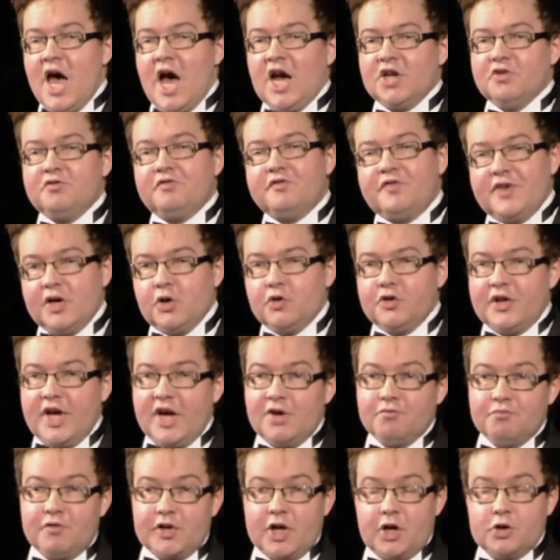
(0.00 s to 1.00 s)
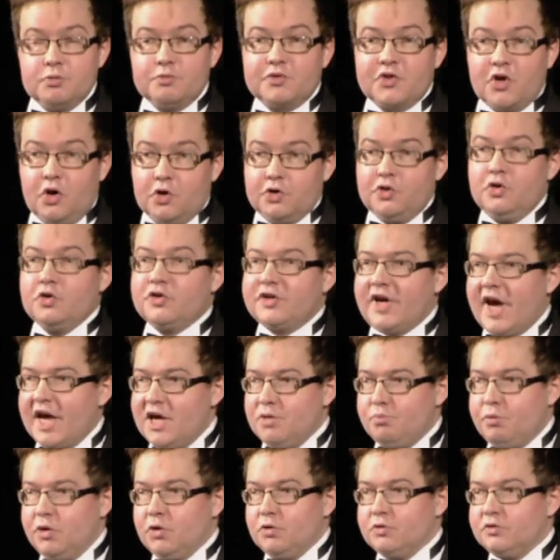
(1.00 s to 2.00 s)
and fill the envelopes on your
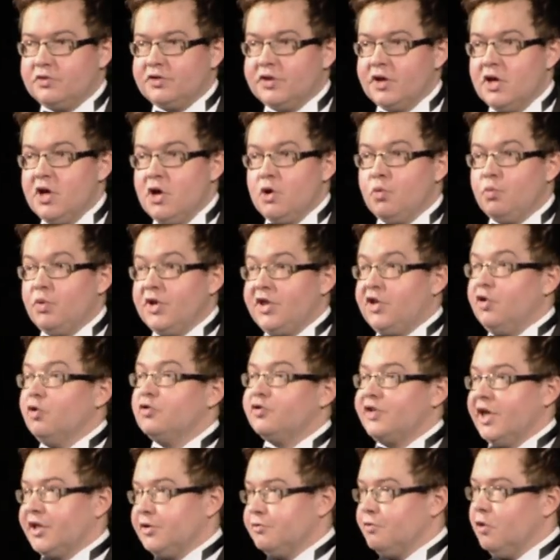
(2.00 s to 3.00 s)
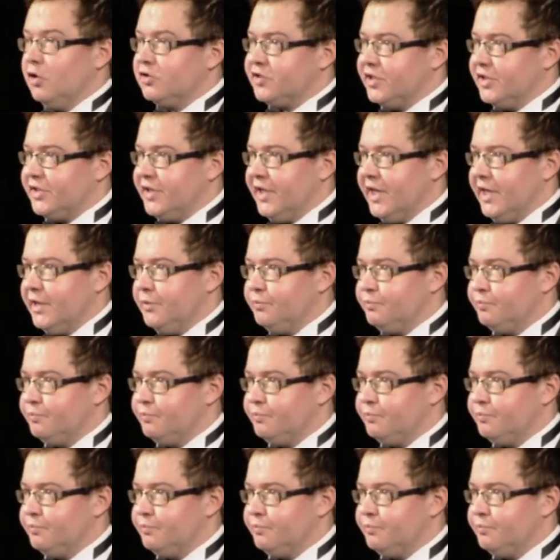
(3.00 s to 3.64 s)
tables with your generosity.